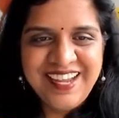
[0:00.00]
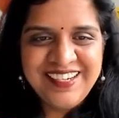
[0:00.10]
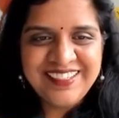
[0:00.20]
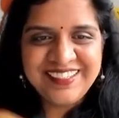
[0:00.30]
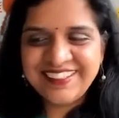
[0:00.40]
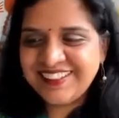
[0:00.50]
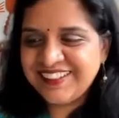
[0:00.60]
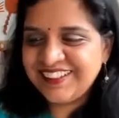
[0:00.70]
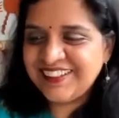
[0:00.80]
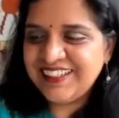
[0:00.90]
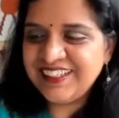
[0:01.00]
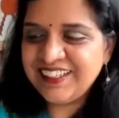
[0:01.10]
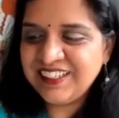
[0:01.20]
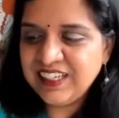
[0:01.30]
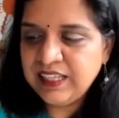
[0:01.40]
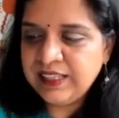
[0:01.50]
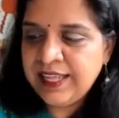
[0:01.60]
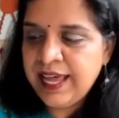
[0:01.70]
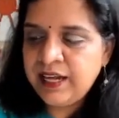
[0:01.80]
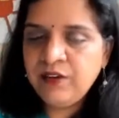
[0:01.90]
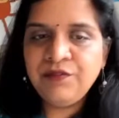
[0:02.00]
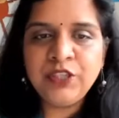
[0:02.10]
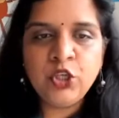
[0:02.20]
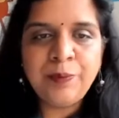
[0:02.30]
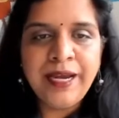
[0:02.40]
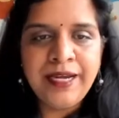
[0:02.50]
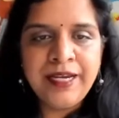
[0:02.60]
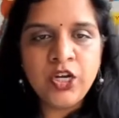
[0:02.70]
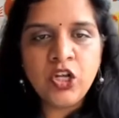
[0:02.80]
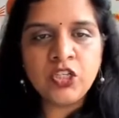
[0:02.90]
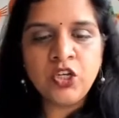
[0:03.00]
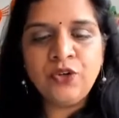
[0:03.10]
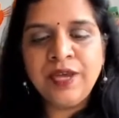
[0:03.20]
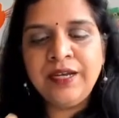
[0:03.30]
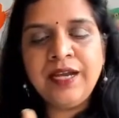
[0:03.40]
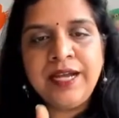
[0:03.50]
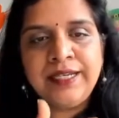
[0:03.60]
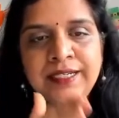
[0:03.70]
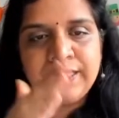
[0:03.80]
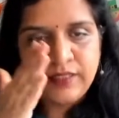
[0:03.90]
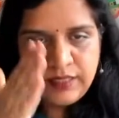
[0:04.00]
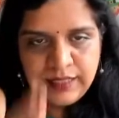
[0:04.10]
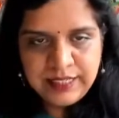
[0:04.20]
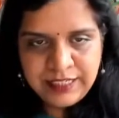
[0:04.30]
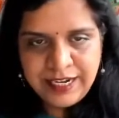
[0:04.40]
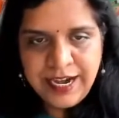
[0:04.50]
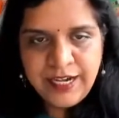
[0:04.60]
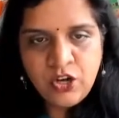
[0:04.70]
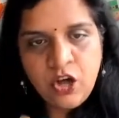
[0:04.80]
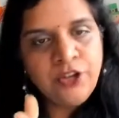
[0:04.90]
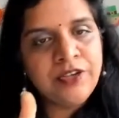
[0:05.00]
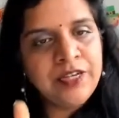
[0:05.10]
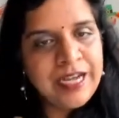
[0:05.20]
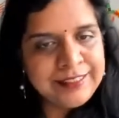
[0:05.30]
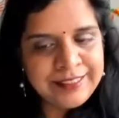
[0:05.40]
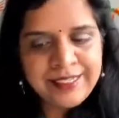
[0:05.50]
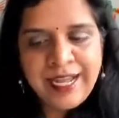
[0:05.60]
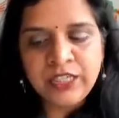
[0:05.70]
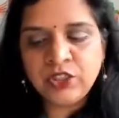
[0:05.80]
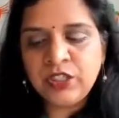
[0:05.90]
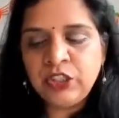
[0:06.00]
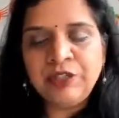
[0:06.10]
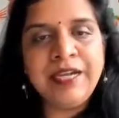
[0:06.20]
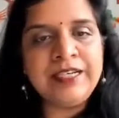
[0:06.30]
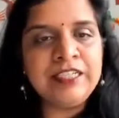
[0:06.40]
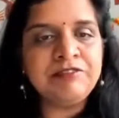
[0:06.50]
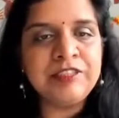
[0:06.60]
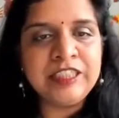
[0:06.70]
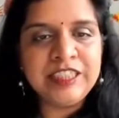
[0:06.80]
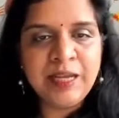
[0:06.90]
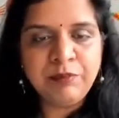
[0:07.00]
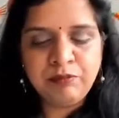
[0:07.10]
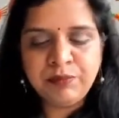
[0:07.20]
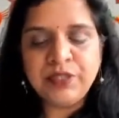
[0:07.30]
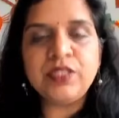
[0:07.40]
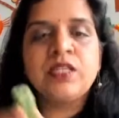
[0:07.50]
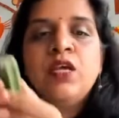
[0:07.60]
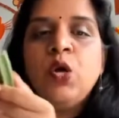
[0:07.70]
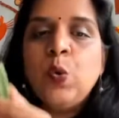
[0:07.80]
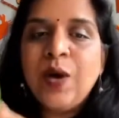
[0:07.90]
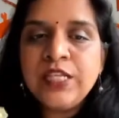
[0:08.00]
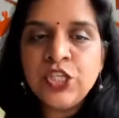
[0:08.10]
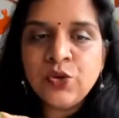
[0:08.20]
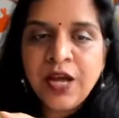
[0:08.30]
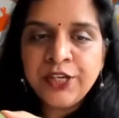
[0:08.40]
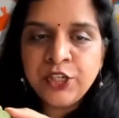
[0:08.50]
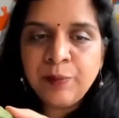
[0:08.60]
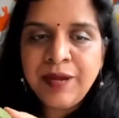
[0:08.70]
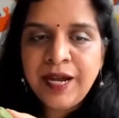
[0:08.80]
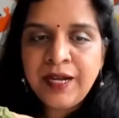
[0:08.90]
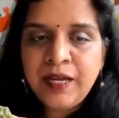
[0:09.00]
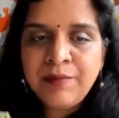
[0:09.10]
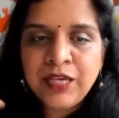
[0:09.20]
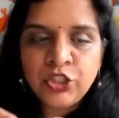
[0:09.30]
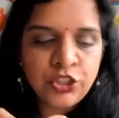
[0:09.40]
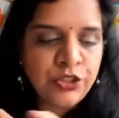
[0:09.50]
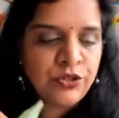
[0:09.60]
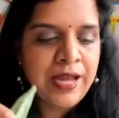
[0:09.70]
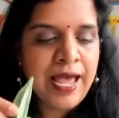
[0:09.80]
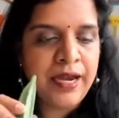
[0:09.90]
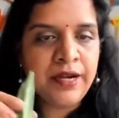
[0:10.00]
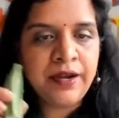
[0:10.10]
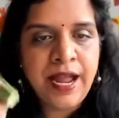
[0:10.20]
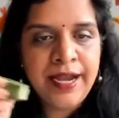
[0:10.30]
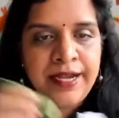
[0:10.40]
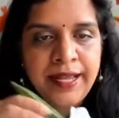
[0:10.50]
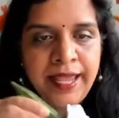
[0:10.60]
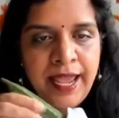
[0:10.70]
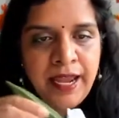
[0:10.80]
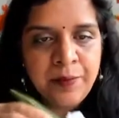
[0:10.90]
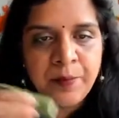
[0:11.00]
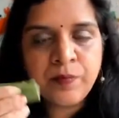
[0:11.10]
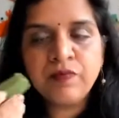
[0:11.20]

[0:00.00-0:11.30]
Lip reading: Right? Then with your bhendi also you can cut it straight or you can cut it diagonal to get a different shape of birds. Once you cut your bhendi, make sure you dry it again.